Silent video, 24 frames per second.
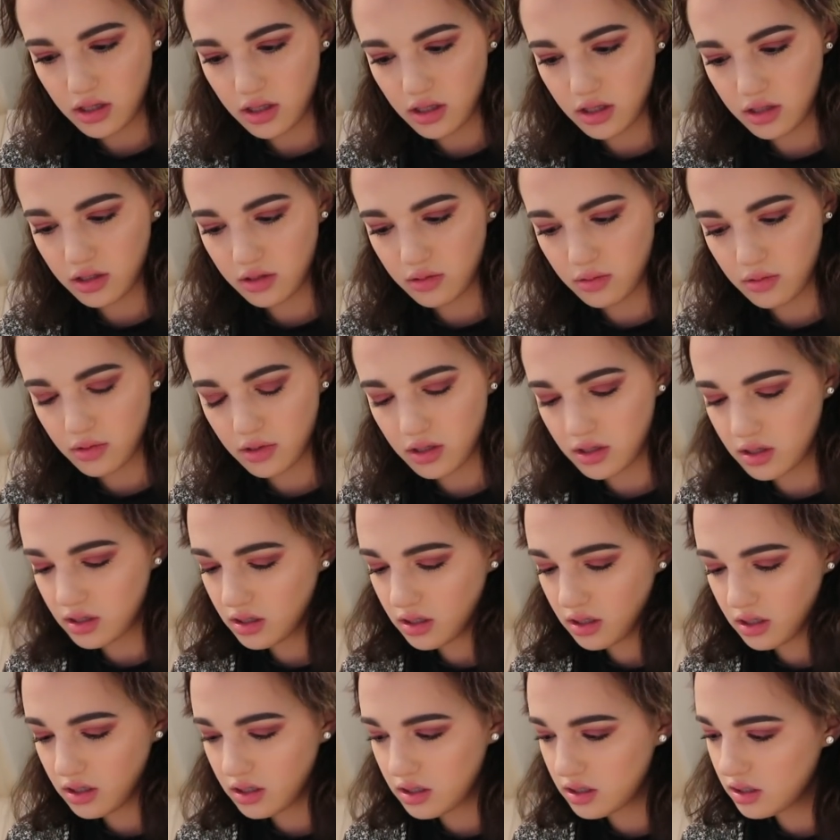This
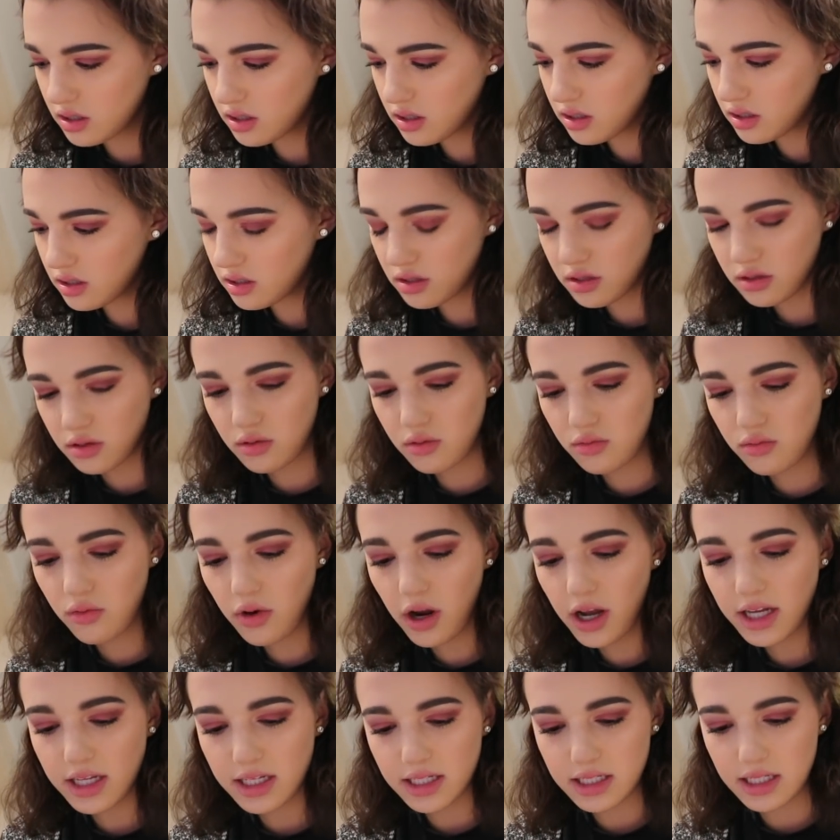one is the
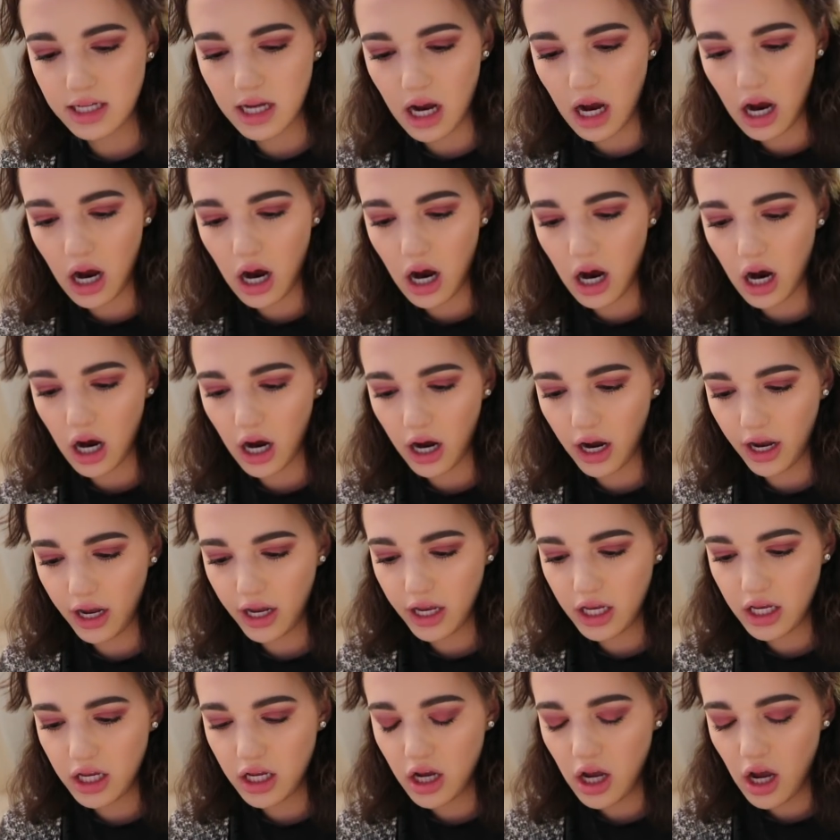right
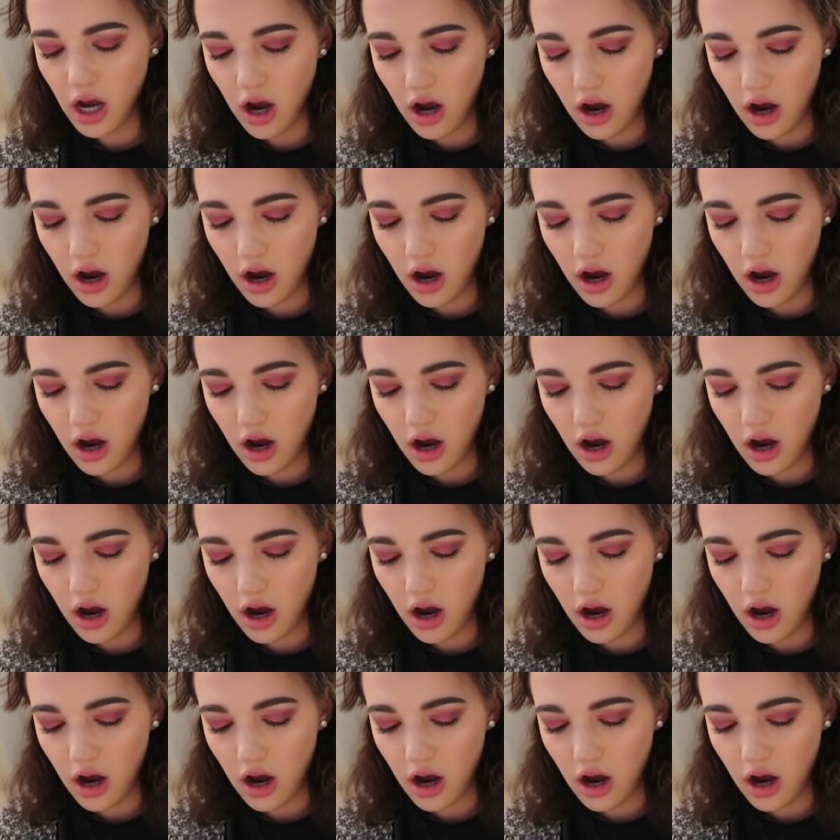eye.